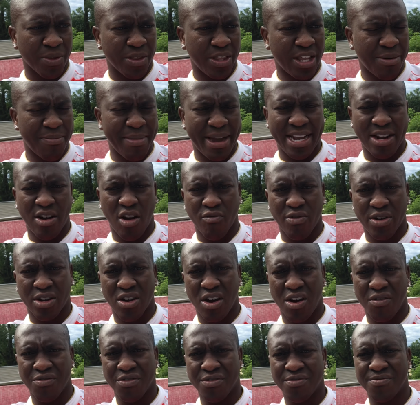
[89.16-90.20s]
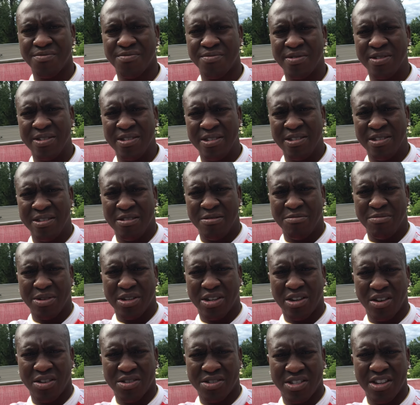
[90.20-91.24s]
they may not recover,
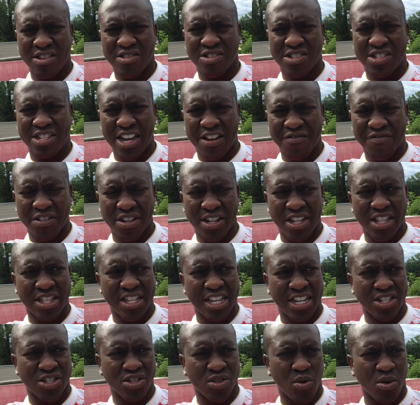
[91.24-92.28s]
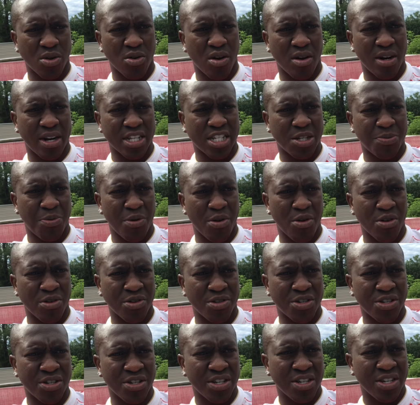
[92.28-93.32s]
because there's definitely things going on at
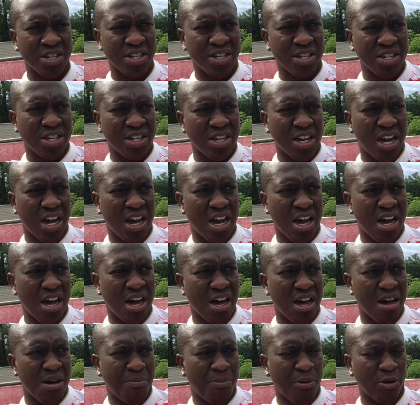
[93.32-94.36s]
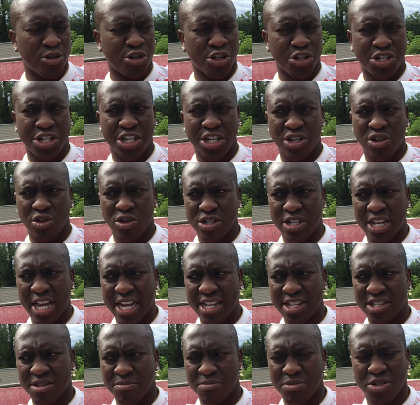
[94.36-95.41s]
Spurs. Pochettino has
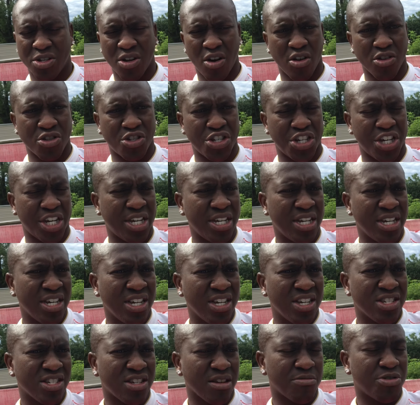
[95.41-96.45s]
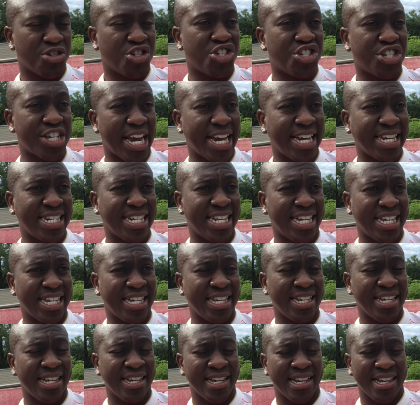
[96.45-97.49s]
had some
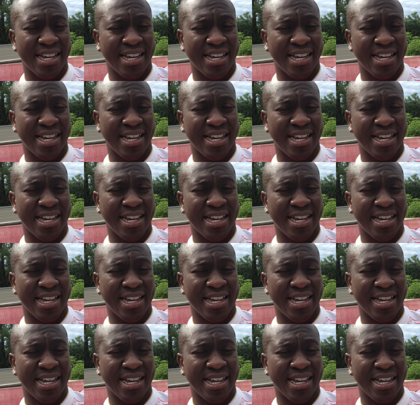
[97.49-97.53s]
shady